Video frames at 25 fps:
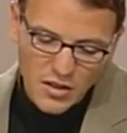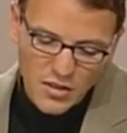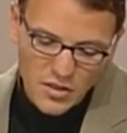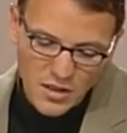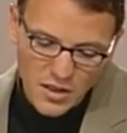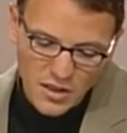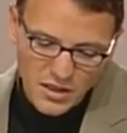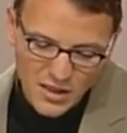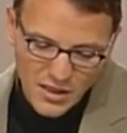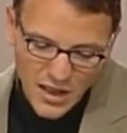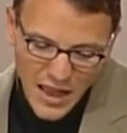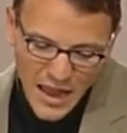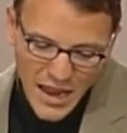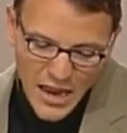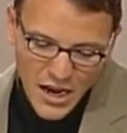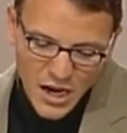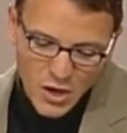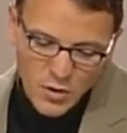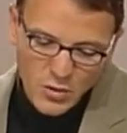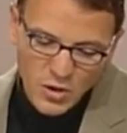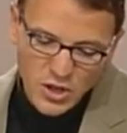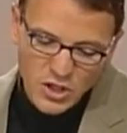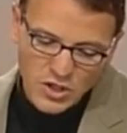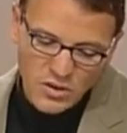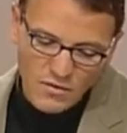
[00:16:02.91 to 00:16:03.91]
the
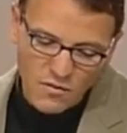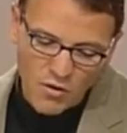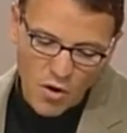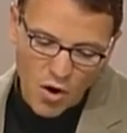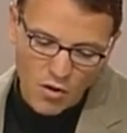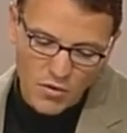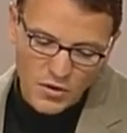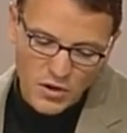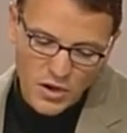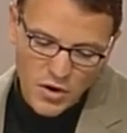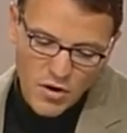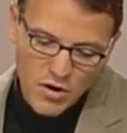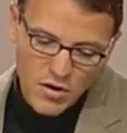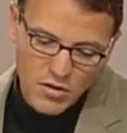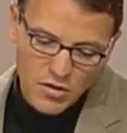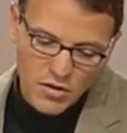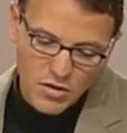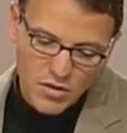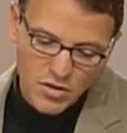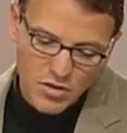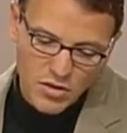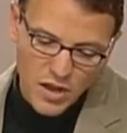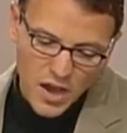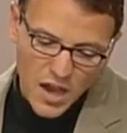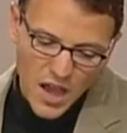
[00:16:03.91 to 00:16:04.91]
language of all the
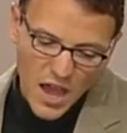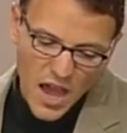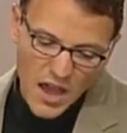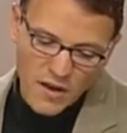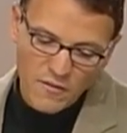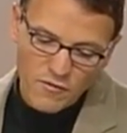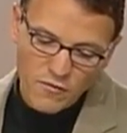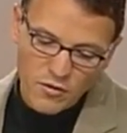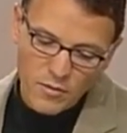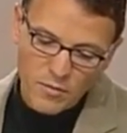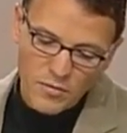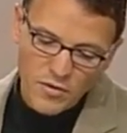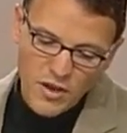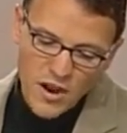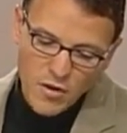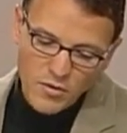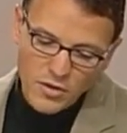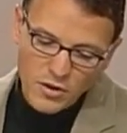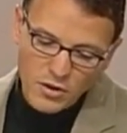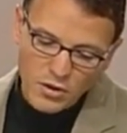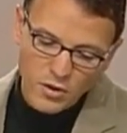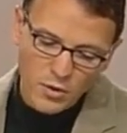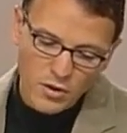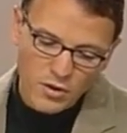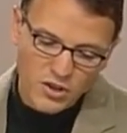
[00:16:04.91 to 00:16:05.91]
earth, and from there
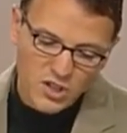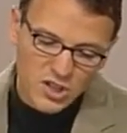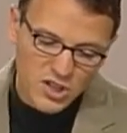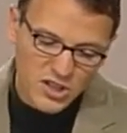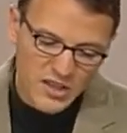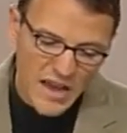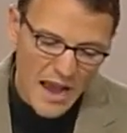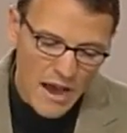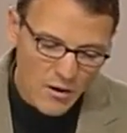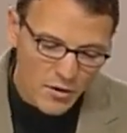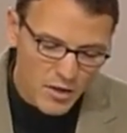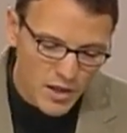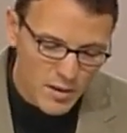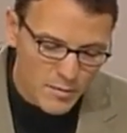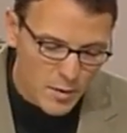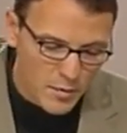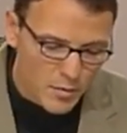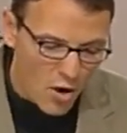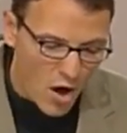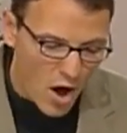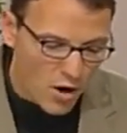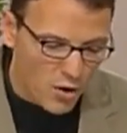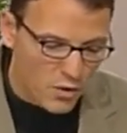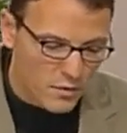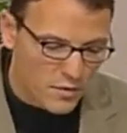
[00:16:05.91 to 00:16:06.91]
the Lord scattered them
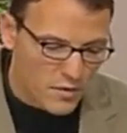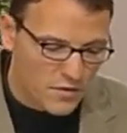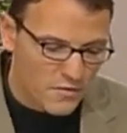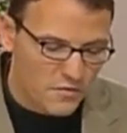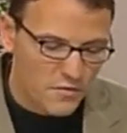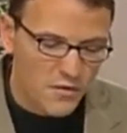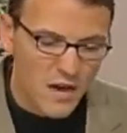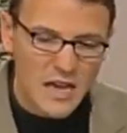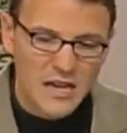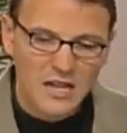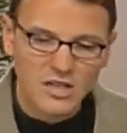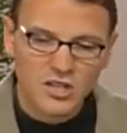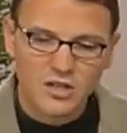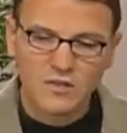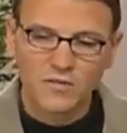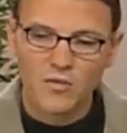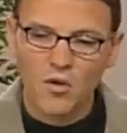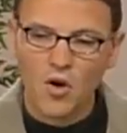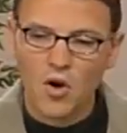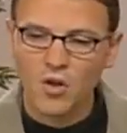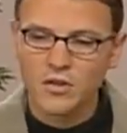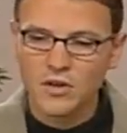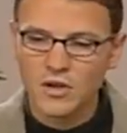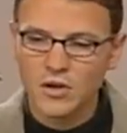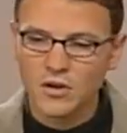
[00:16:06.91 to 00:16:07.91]
abroad over the face of
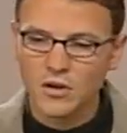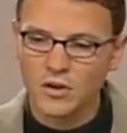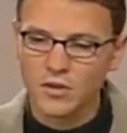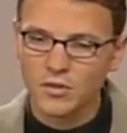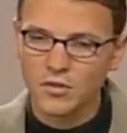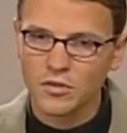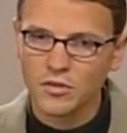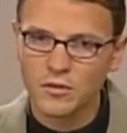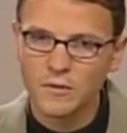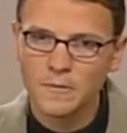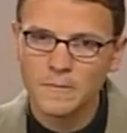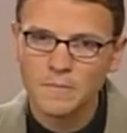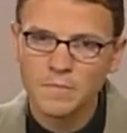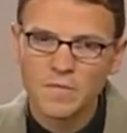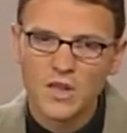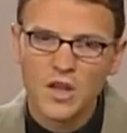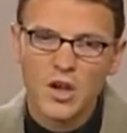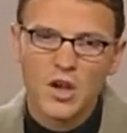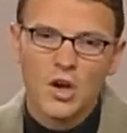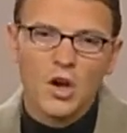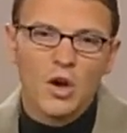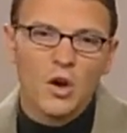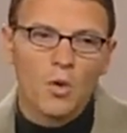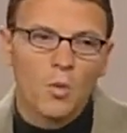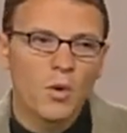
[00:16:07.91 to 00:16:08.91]
all the earth.
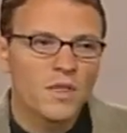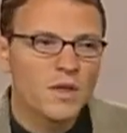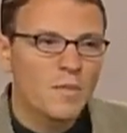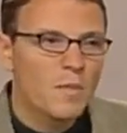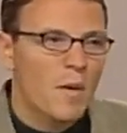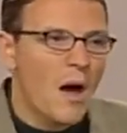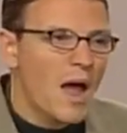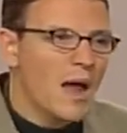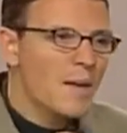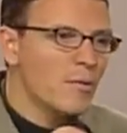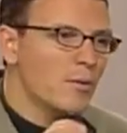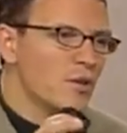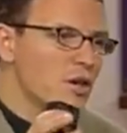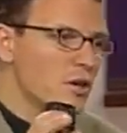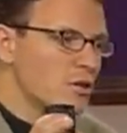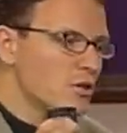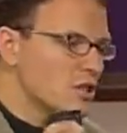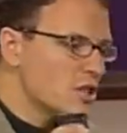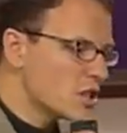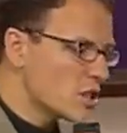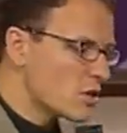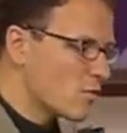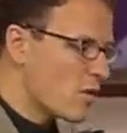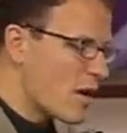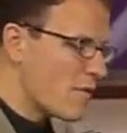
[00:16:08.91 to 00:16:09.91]
When the Bible
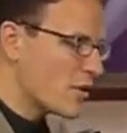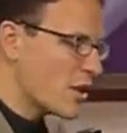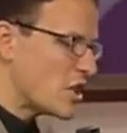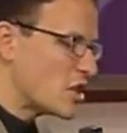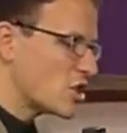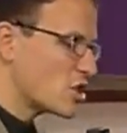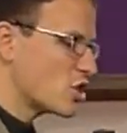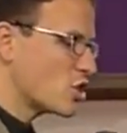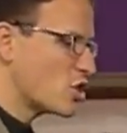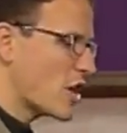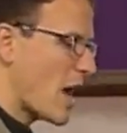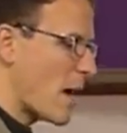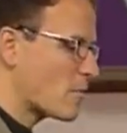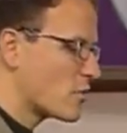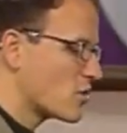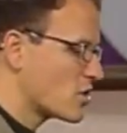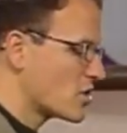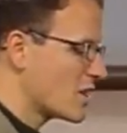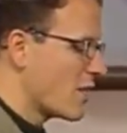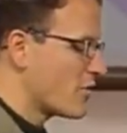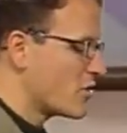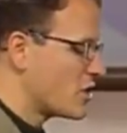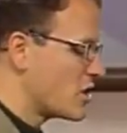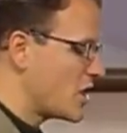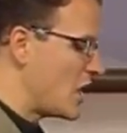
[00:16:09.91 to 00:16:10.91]
uses in Revelation chapter
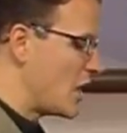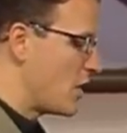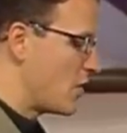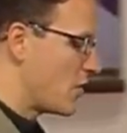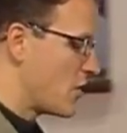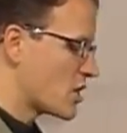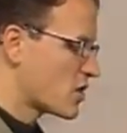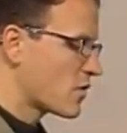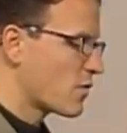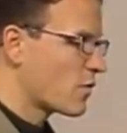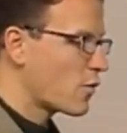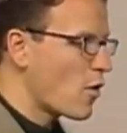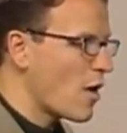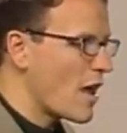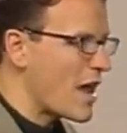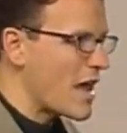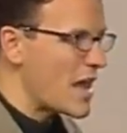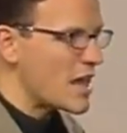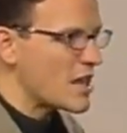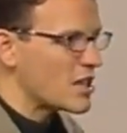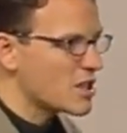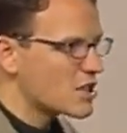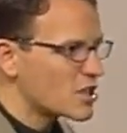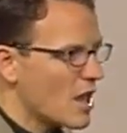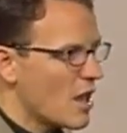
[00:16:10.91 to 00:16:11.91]
17 this
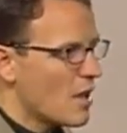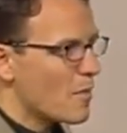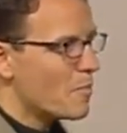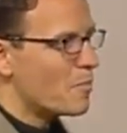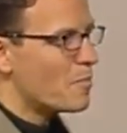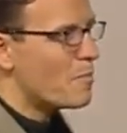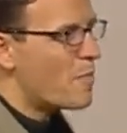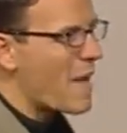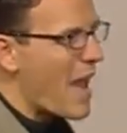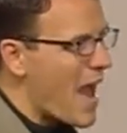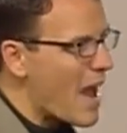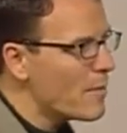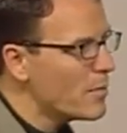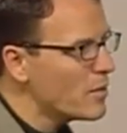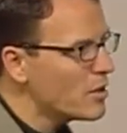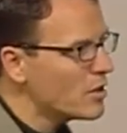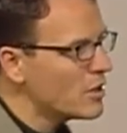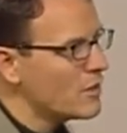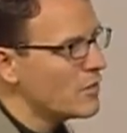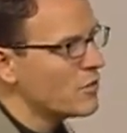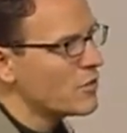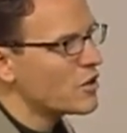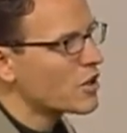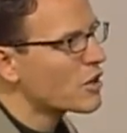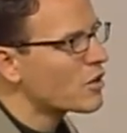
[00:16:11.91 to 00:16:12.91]
phrase,
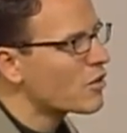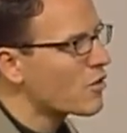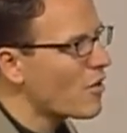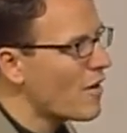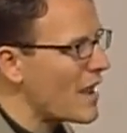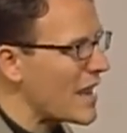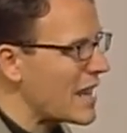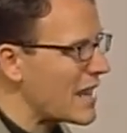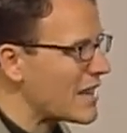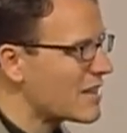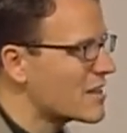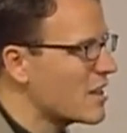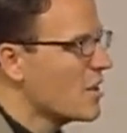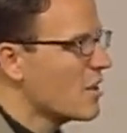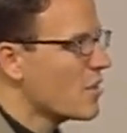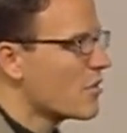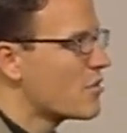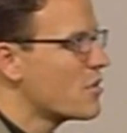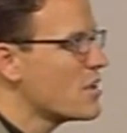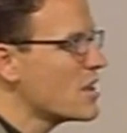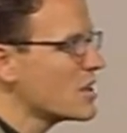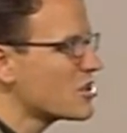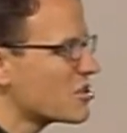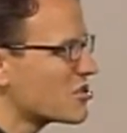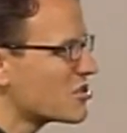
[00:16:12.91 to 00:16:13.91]
Babylon the Great,
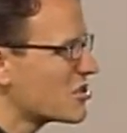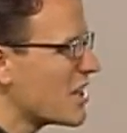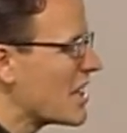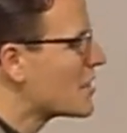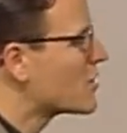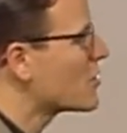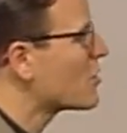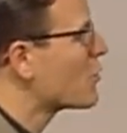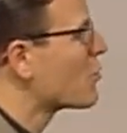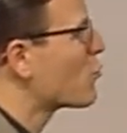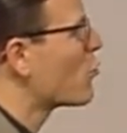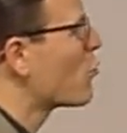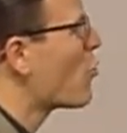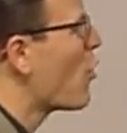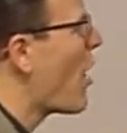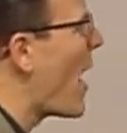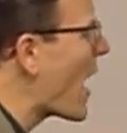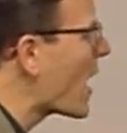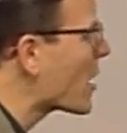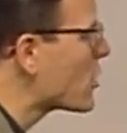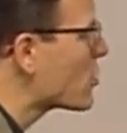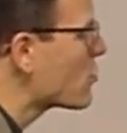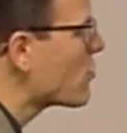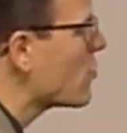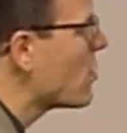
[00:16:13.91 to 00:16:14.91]
this is a
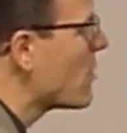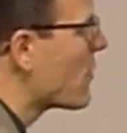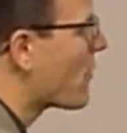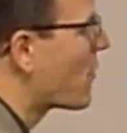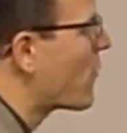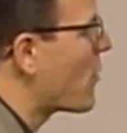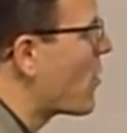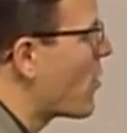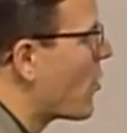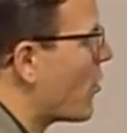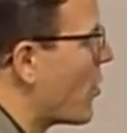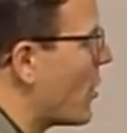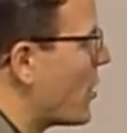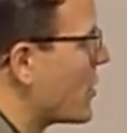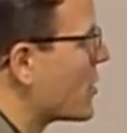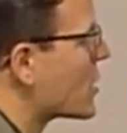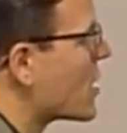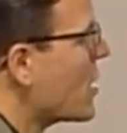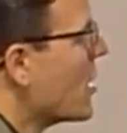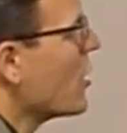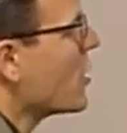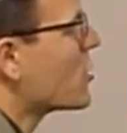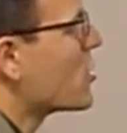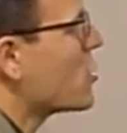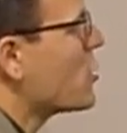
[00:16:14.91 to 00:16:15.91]
direct referent
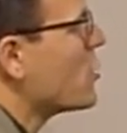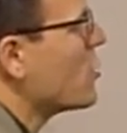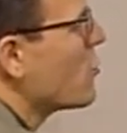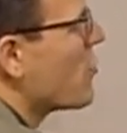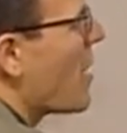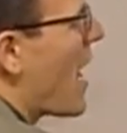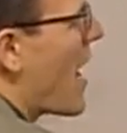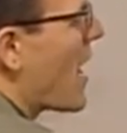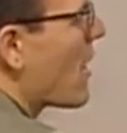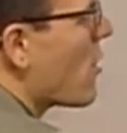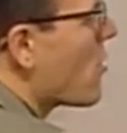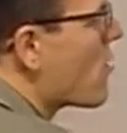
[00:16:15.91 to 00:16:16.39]
to that